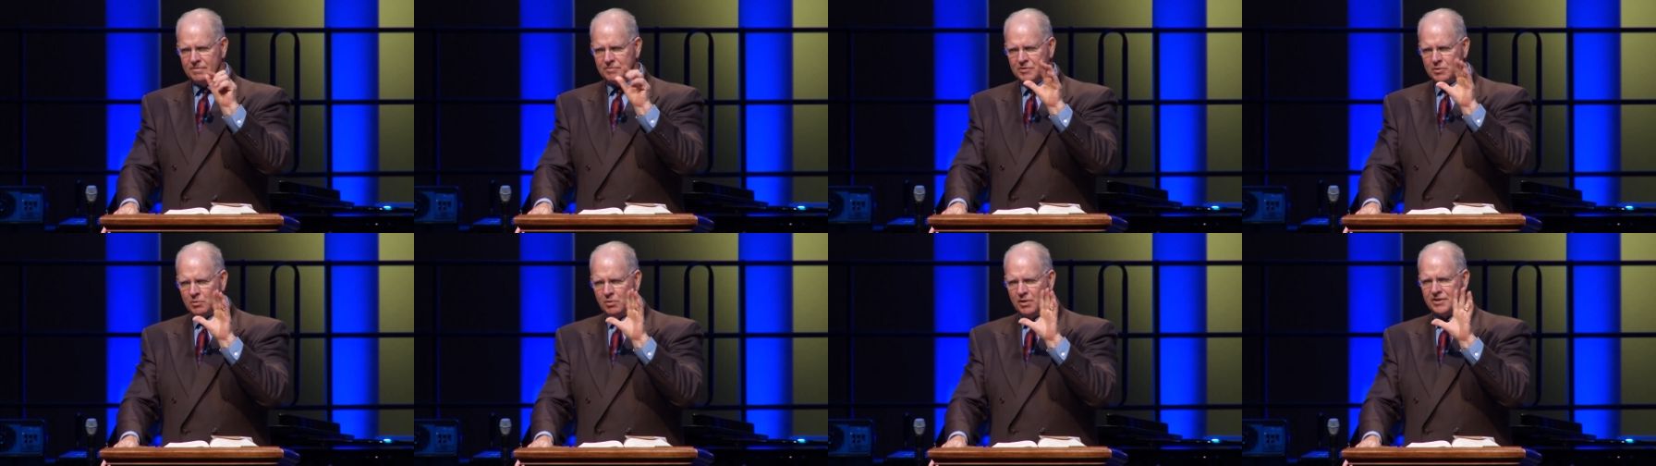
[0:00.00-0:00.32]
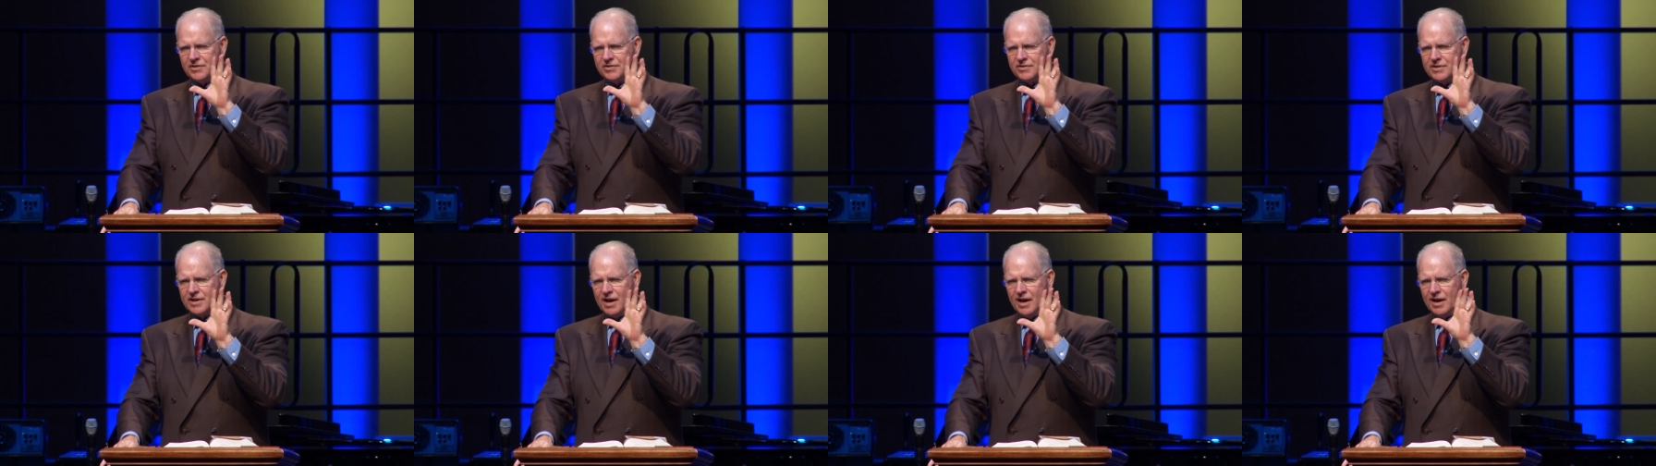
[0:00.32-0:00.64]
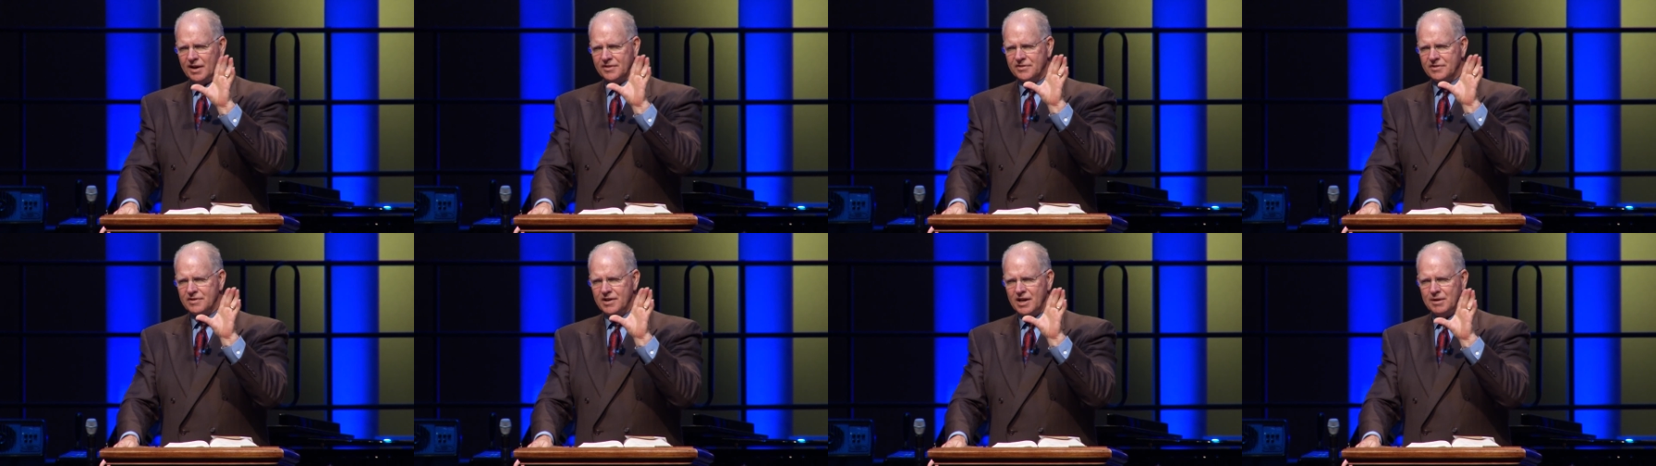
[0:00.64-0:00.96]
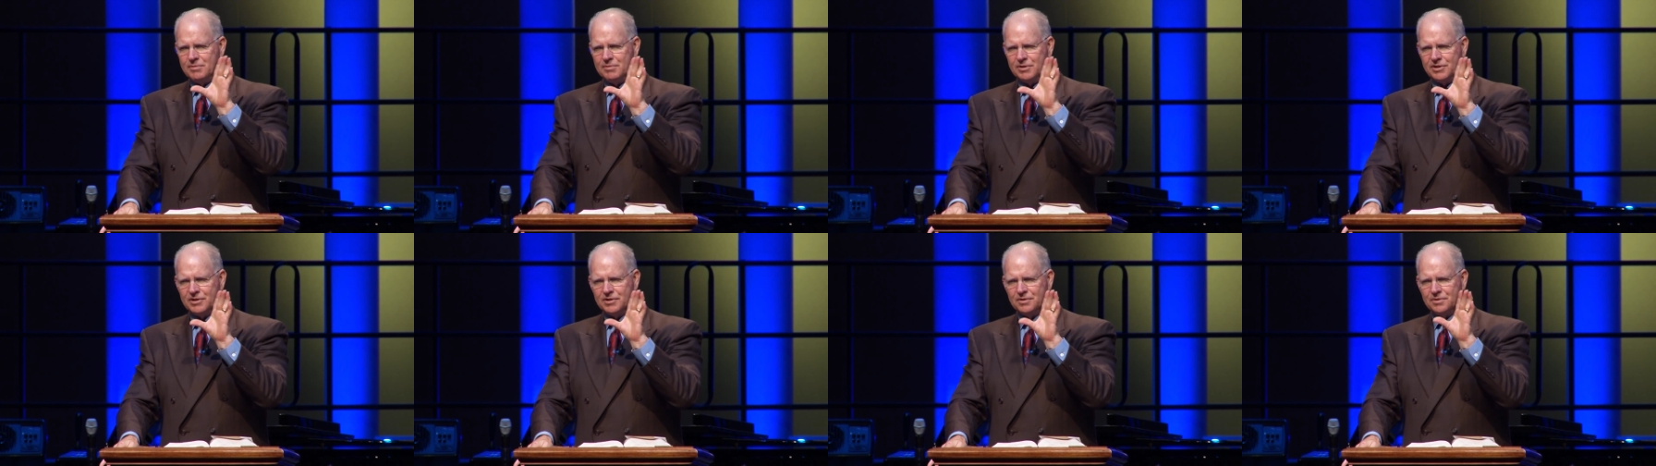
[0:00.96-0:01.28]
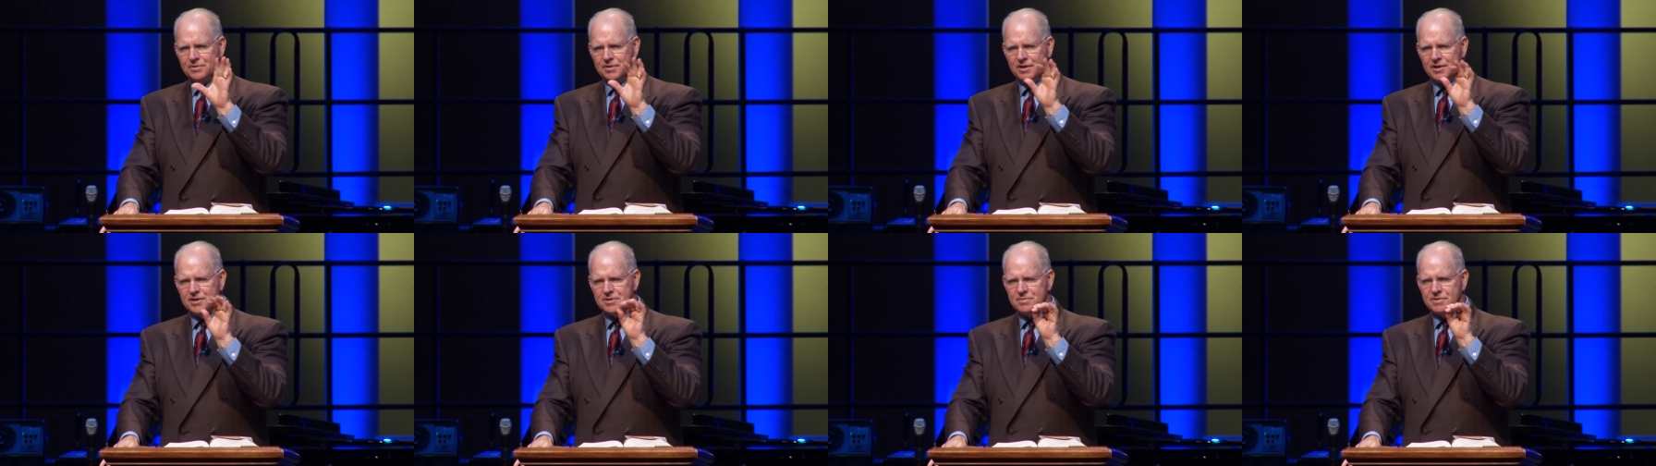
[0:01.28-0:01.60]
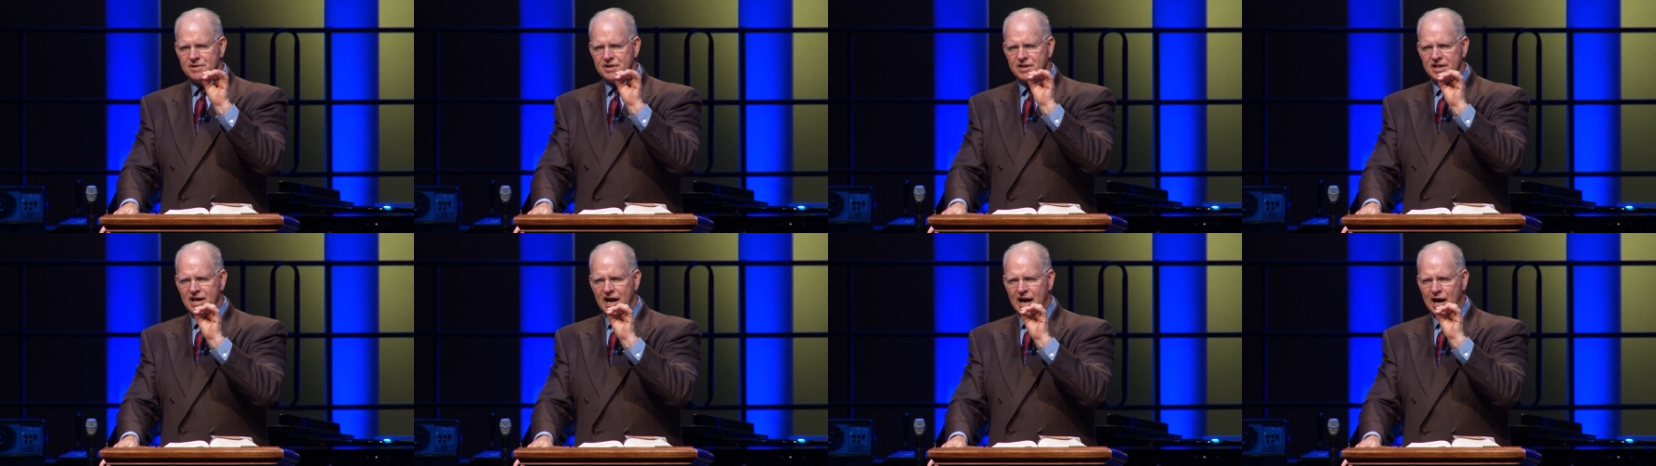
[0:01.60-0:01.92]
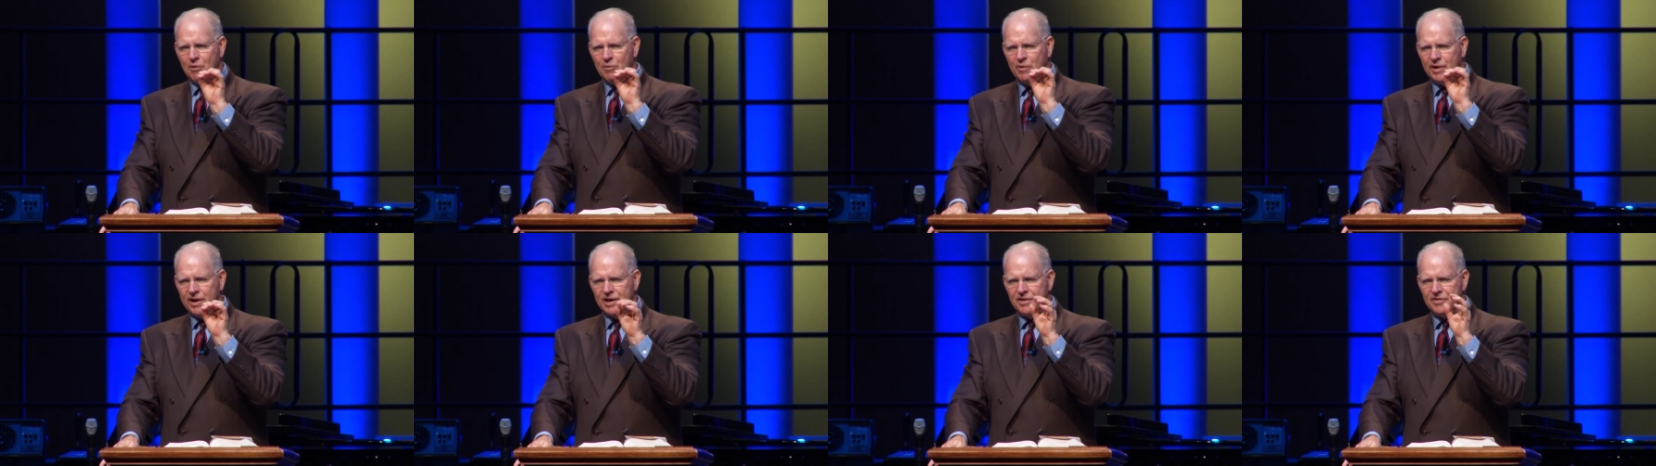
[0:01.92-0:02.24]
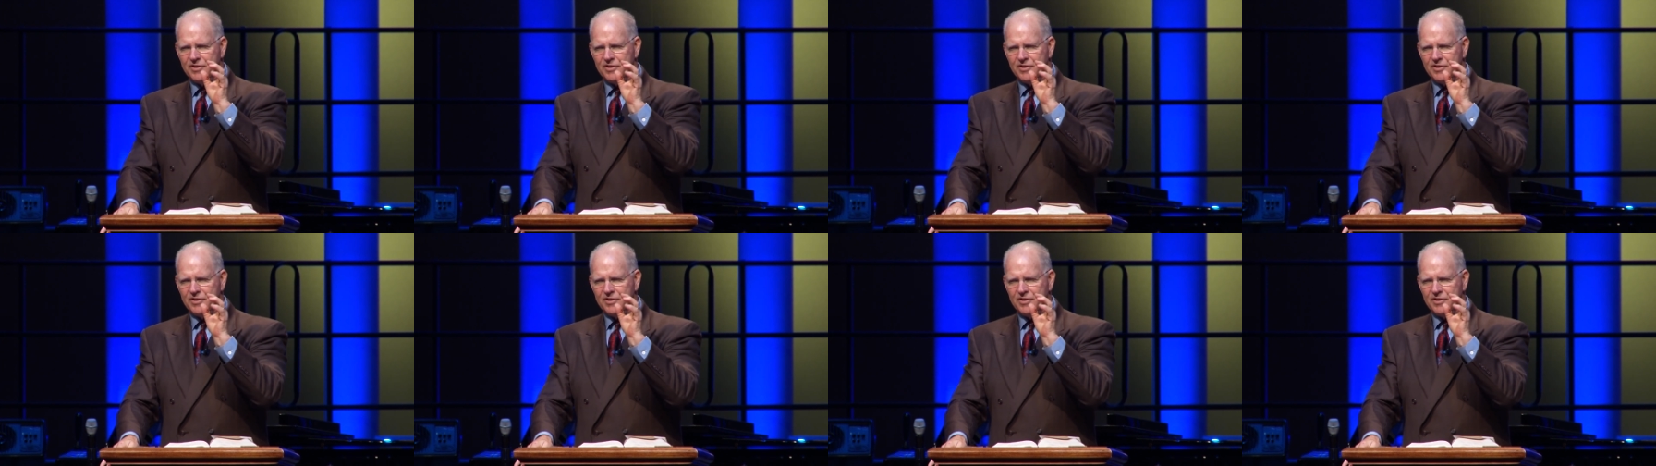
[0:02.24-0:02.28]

What is God's name in the Old Testament? Yahweh,